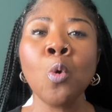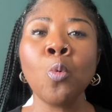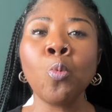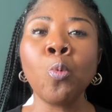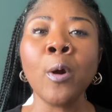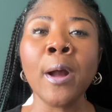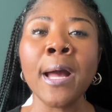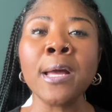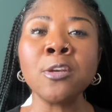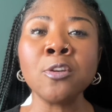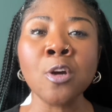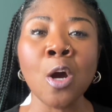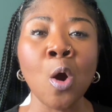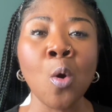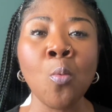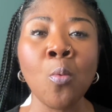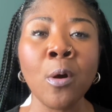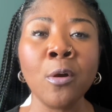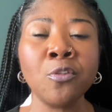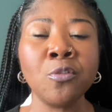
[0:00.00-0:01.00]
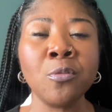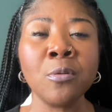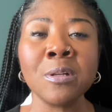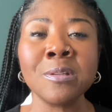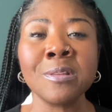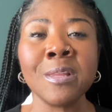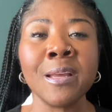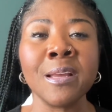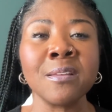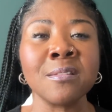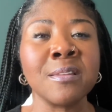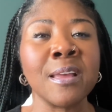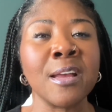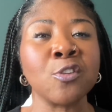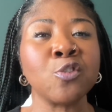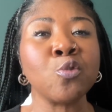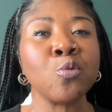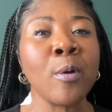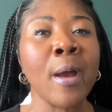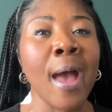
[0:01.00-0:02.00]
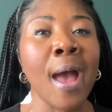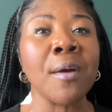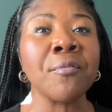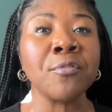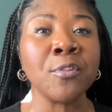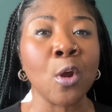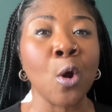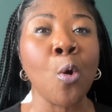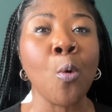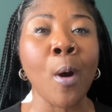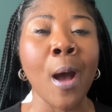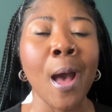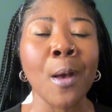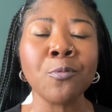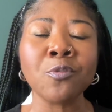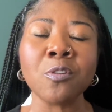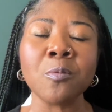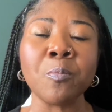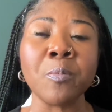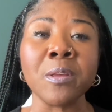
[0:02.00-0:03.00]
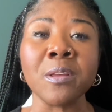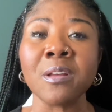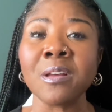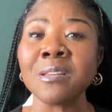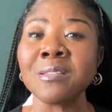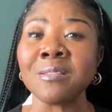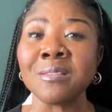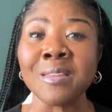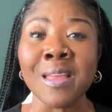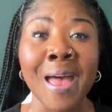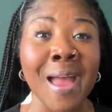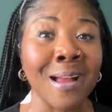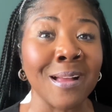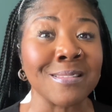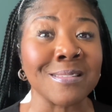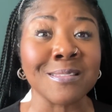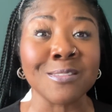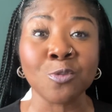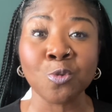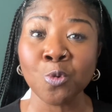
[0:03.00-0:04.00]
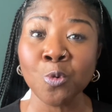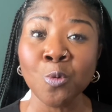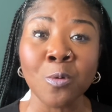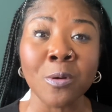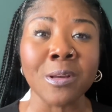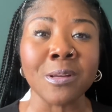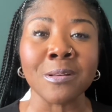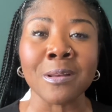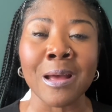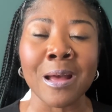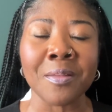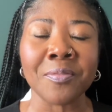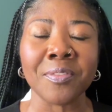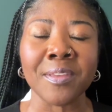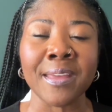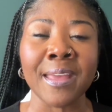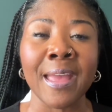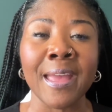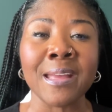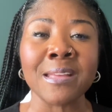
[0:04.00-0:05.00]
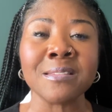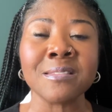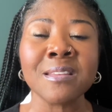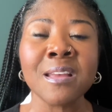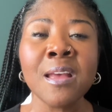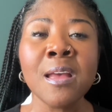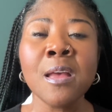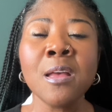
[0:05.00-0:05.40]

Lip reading: What I don't want you to think is that you have no option, because that is truly not the case.